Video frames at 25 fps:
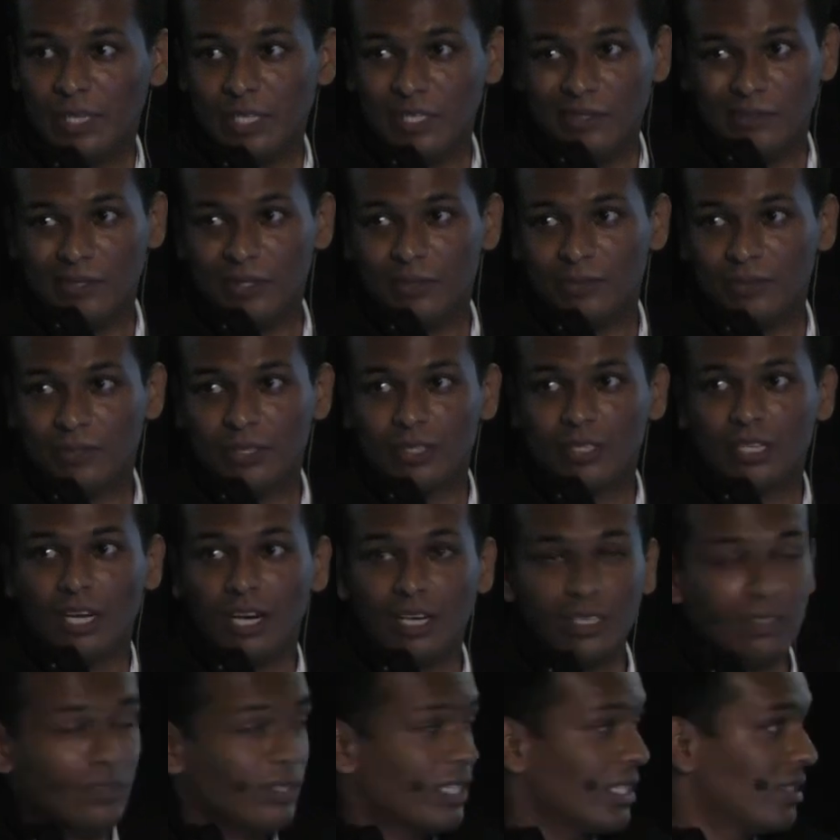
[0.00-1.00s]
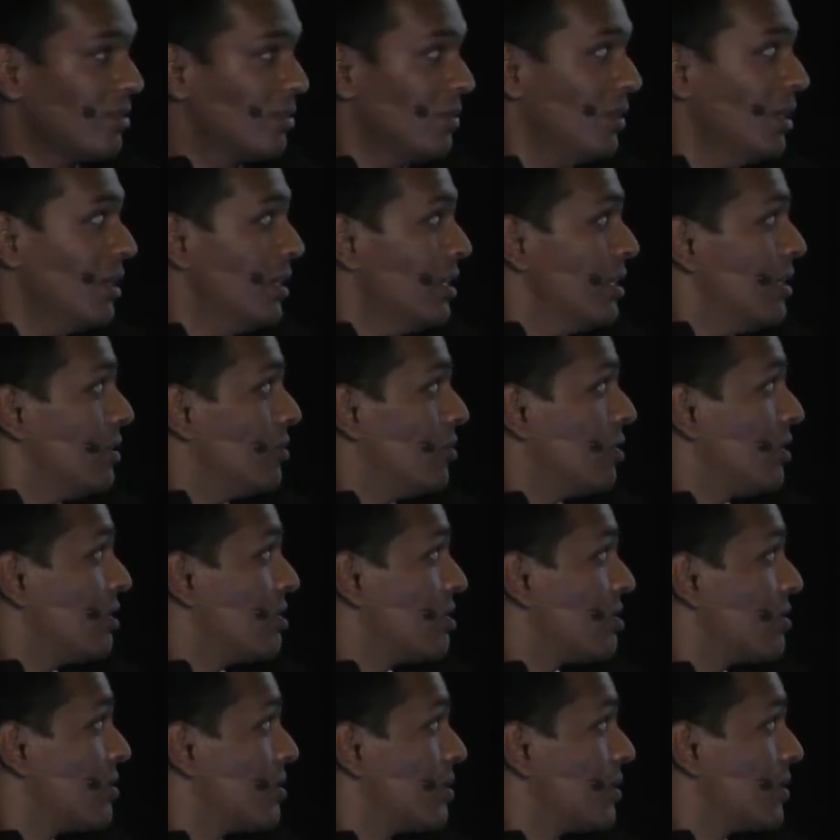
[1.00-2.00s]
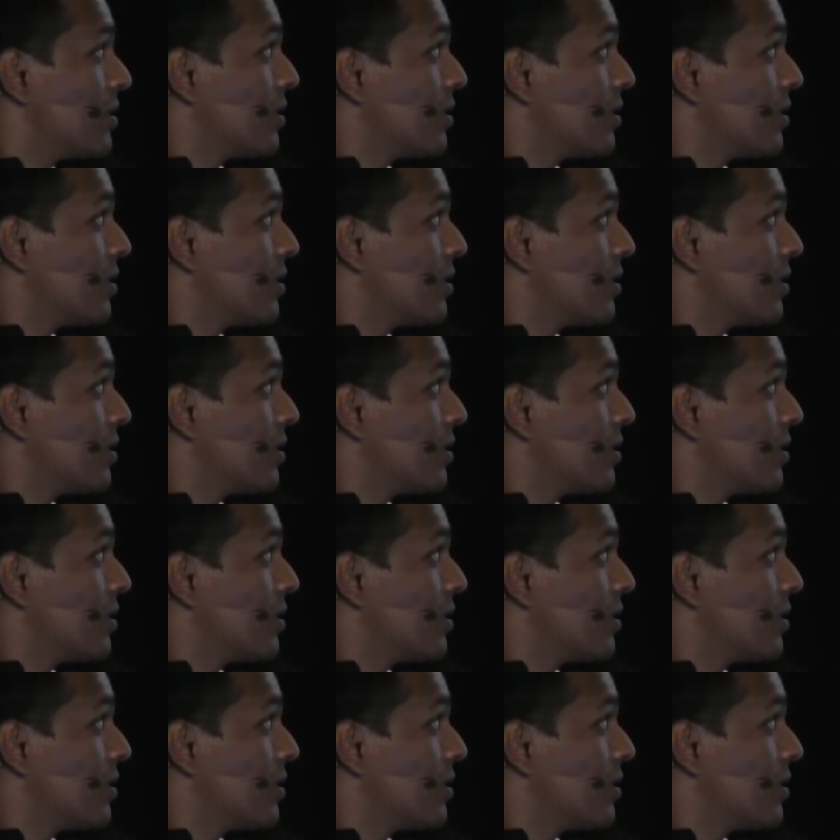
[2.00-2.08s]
But even if you're not, like, there's